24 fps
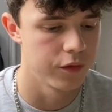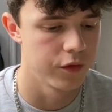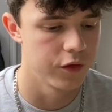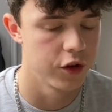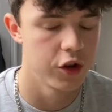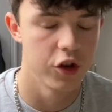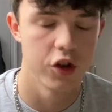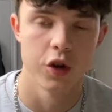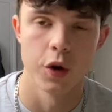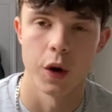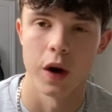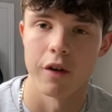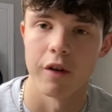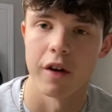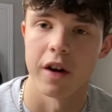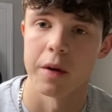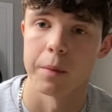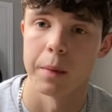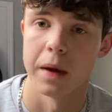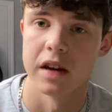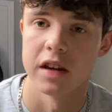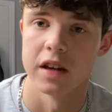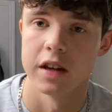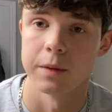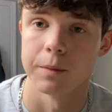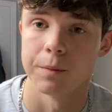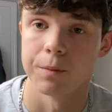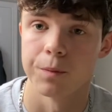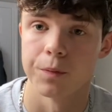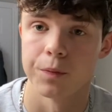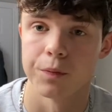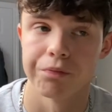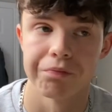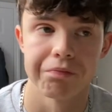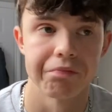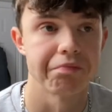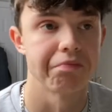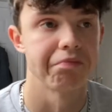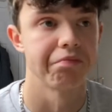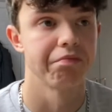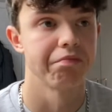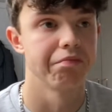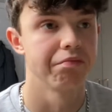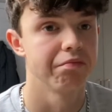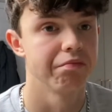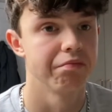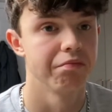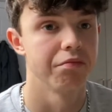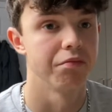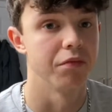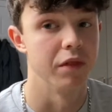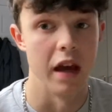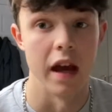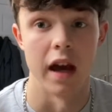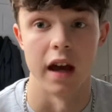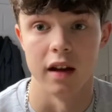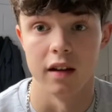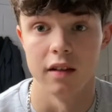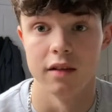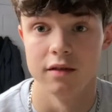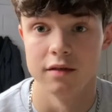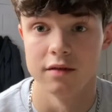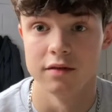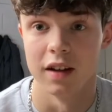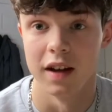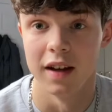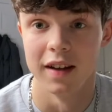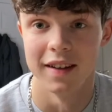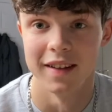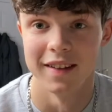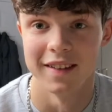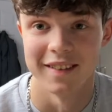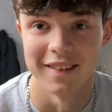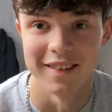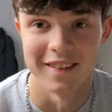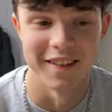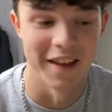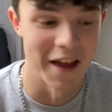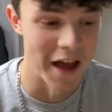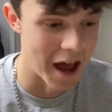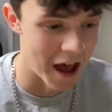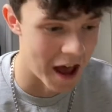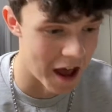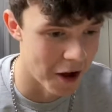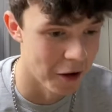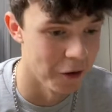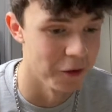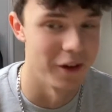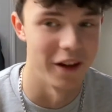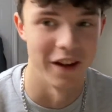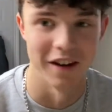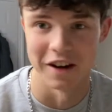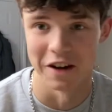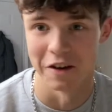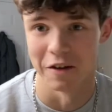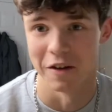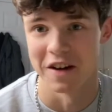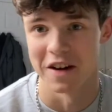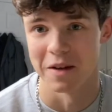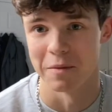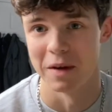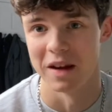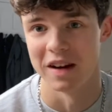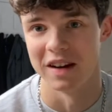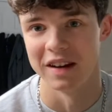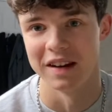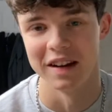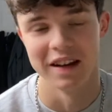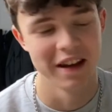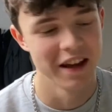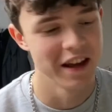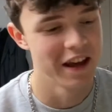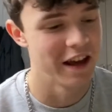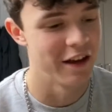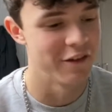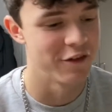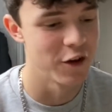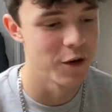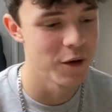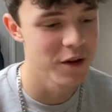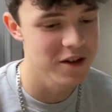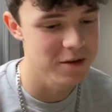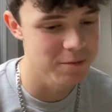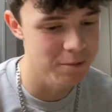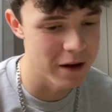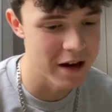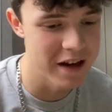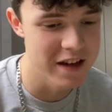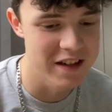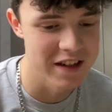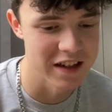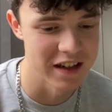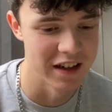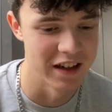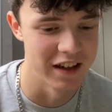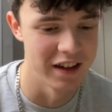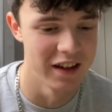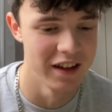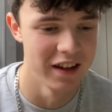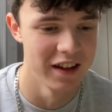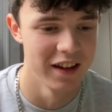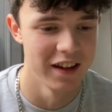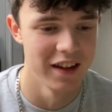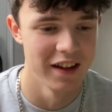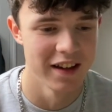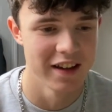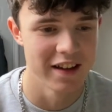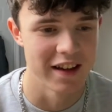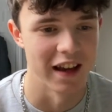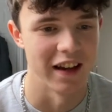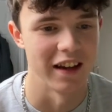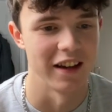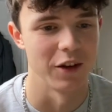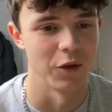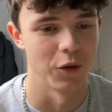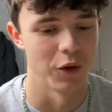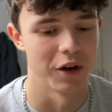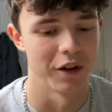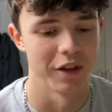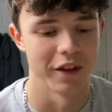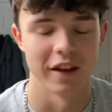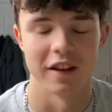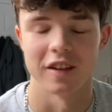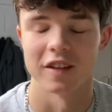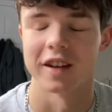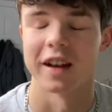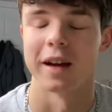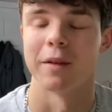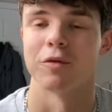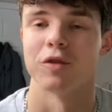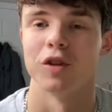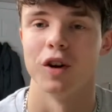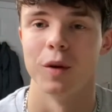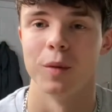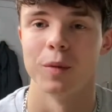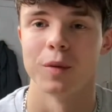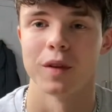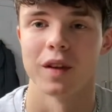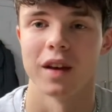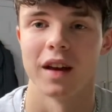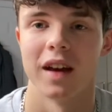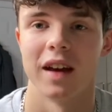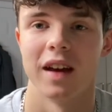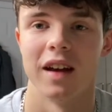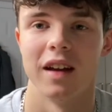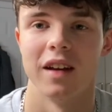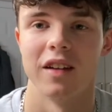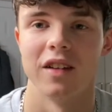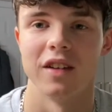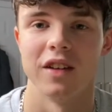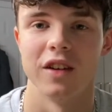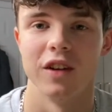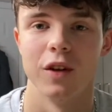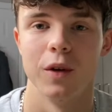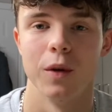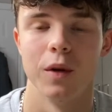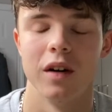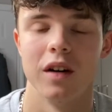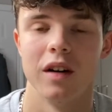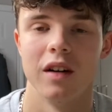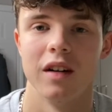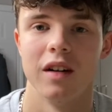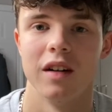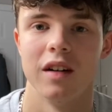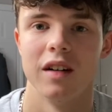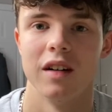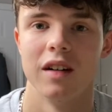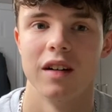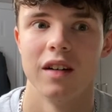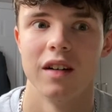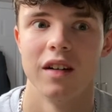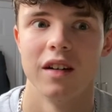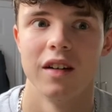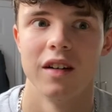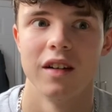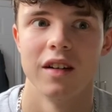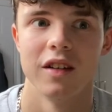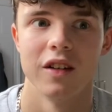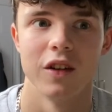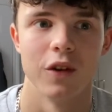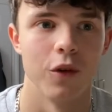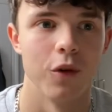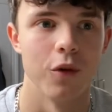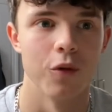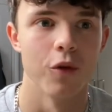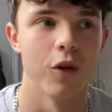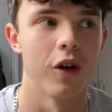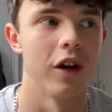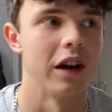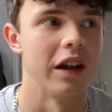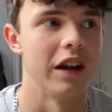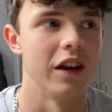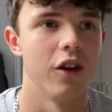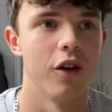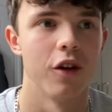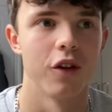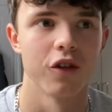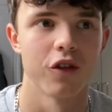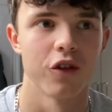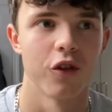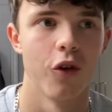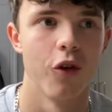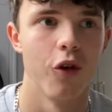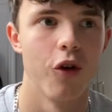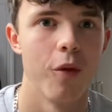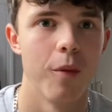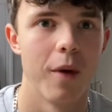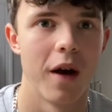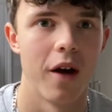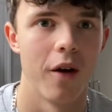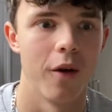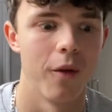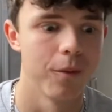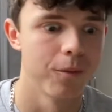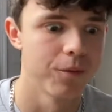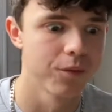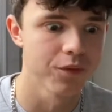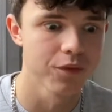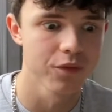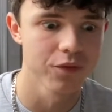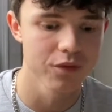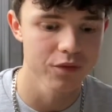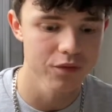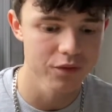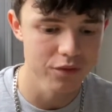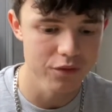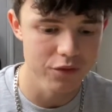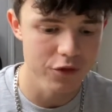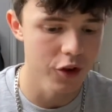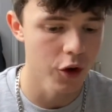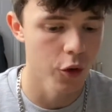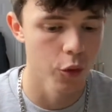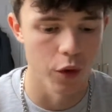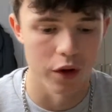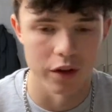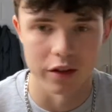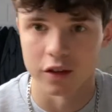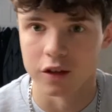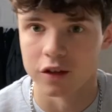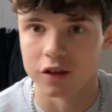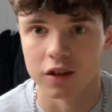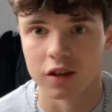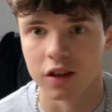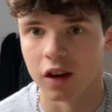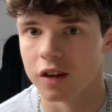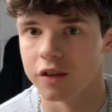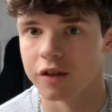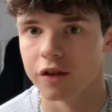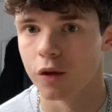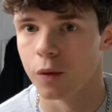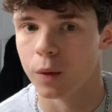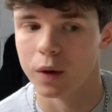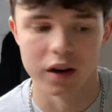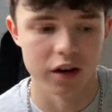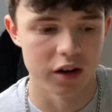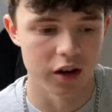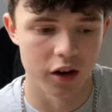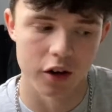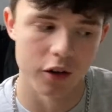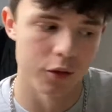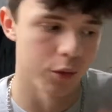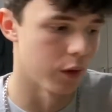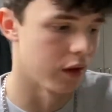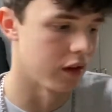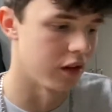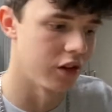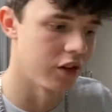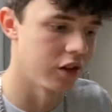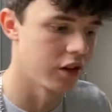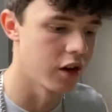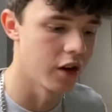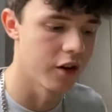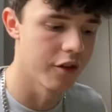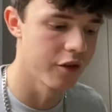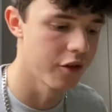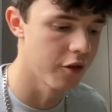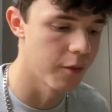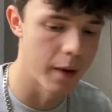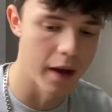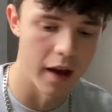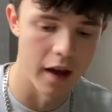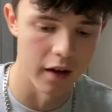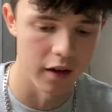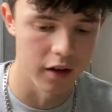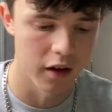Do I recommend it? Yeah. Hell yeah, I recommend it. If you're debating getting one of these laptops and you're really not sure about whether you should go for Windows, whether you should go for Mac,